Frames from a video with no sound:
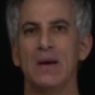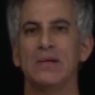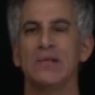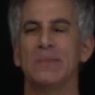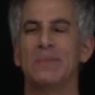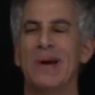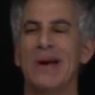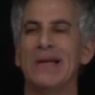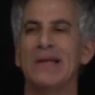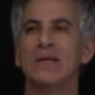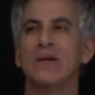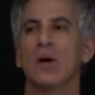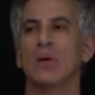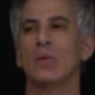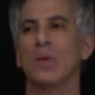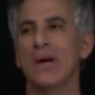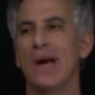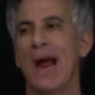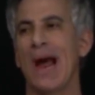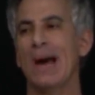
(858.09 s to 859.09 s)
depending
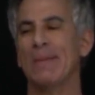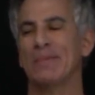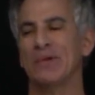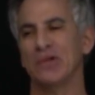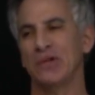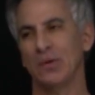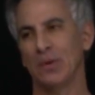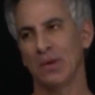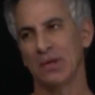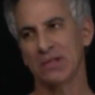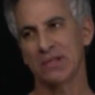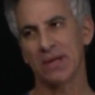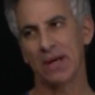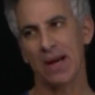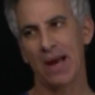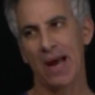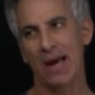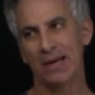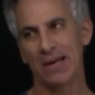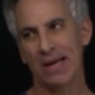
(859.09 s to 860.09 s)
on what happened to us
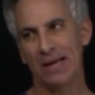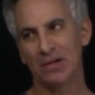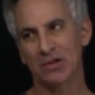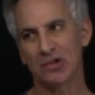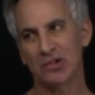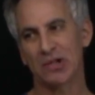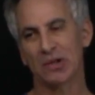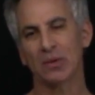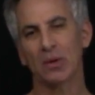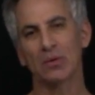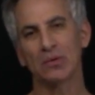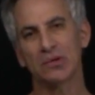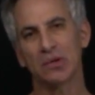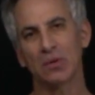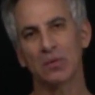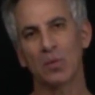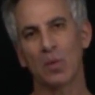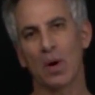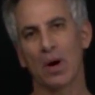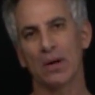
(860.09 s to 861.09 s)
at age 0
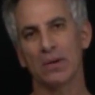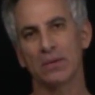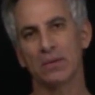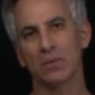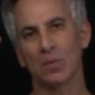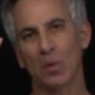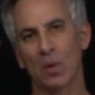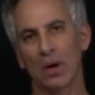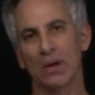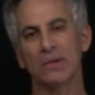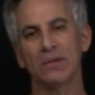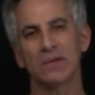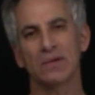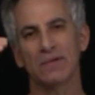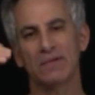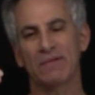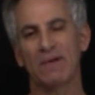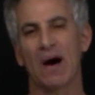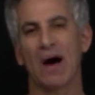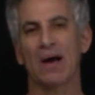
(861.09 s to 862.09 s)
to 1, 1
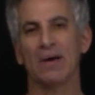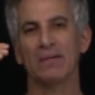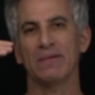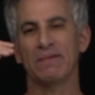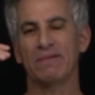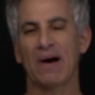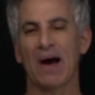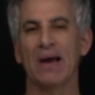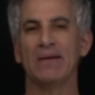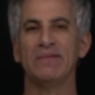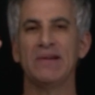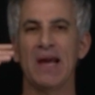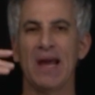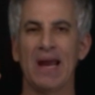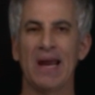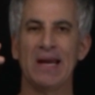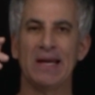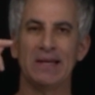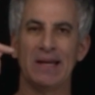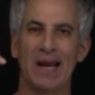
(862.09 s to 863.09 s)
to 5, 5 to
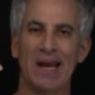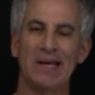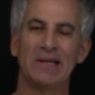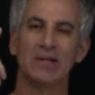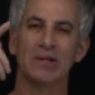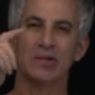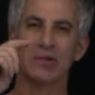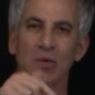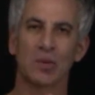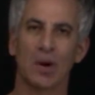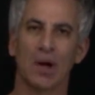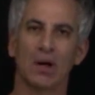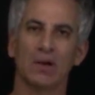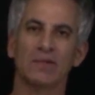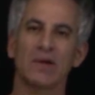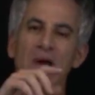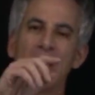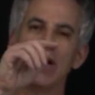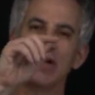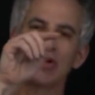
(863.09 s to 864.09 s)
8, 8 to
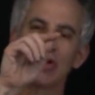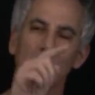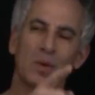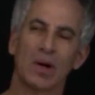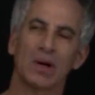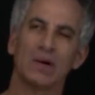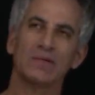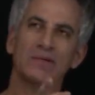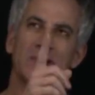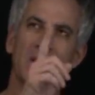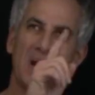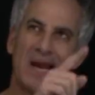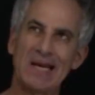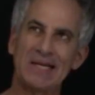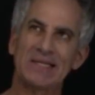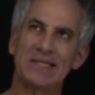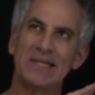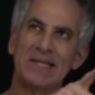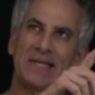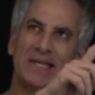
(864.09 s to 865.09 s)
12, 12 to
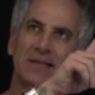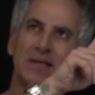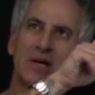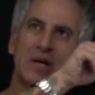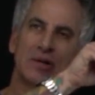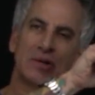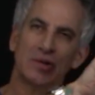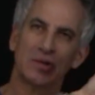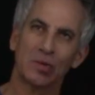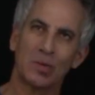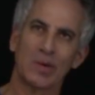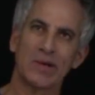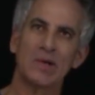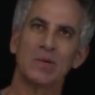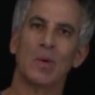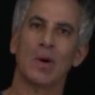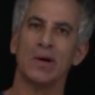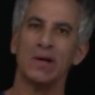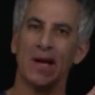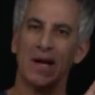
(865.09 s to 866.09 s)
18 to
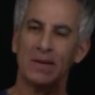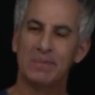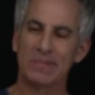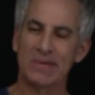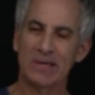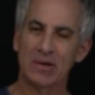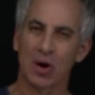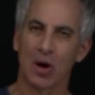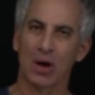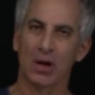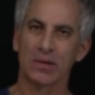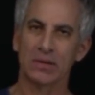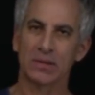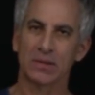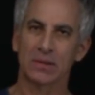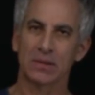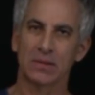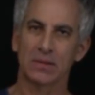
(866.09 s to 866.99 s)
21 and beyond,